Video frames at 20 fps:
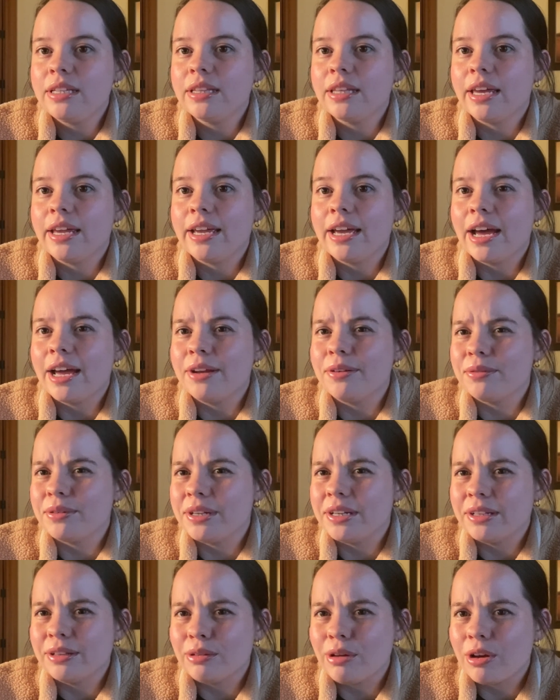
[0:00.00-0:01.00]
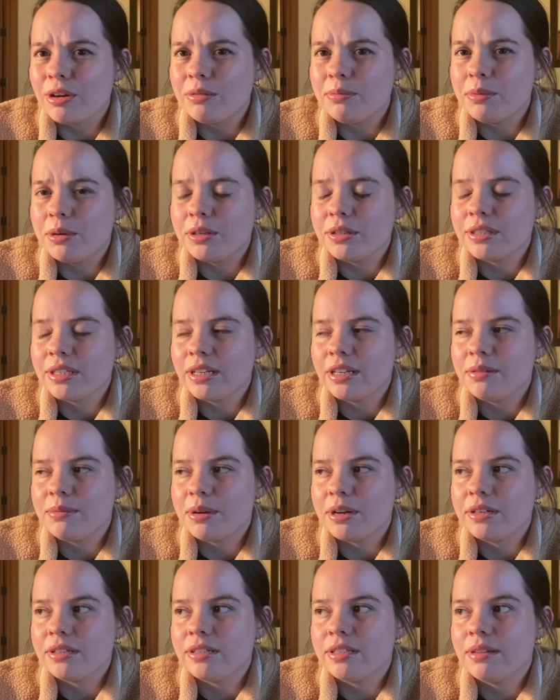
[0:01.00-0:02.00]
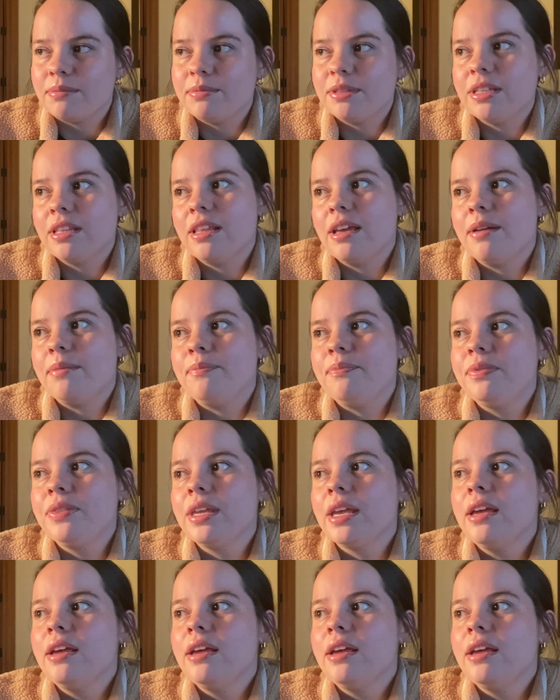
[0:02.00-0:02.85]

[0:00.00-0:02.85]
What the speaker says: Like I read a lot of books in comparison to them.